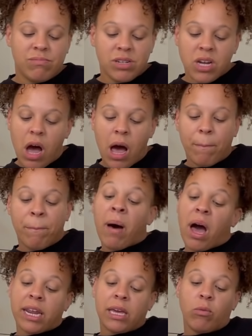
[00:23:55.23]
top
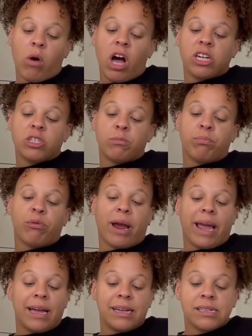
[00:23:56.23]
body wash
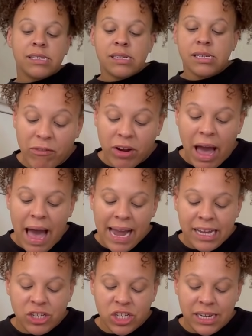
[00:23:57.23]
brand. For
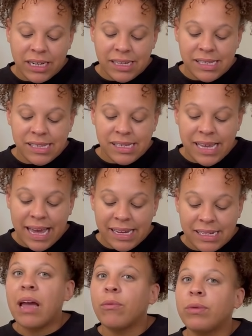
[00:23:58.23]
hygiene
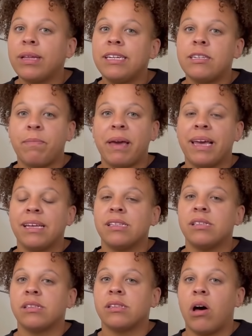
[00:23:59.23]
scent, it really
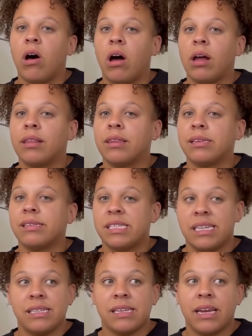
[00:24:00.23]
depends on the
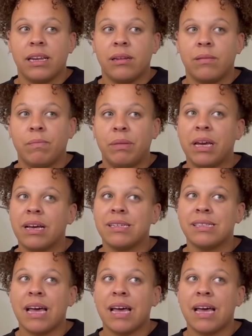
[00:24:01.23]
season because